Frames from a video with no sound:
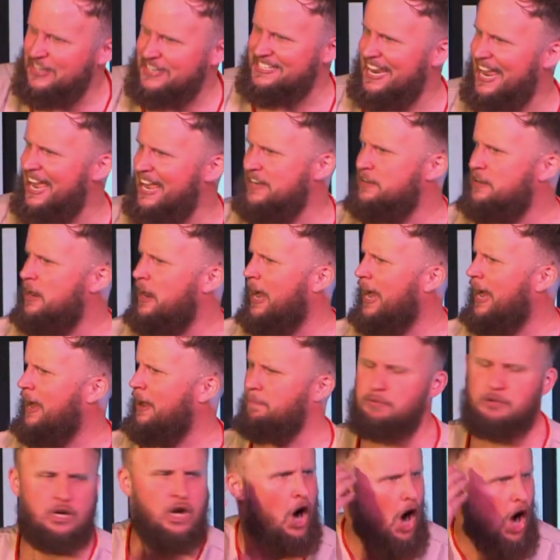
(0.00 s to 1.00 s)
the dead
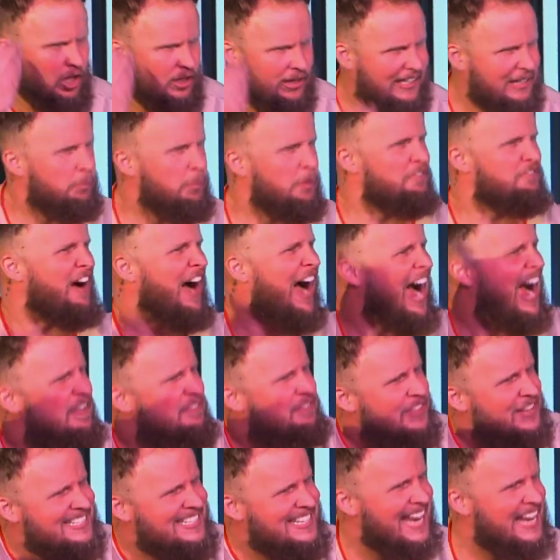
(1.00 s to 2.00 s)
calling,
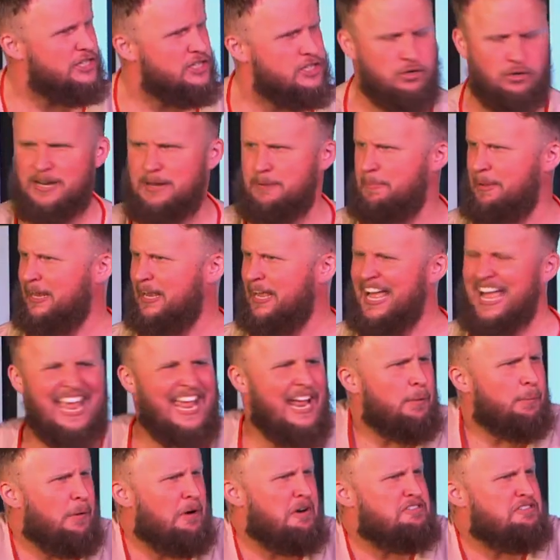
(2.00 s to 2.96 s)
revive the dead dreaming. It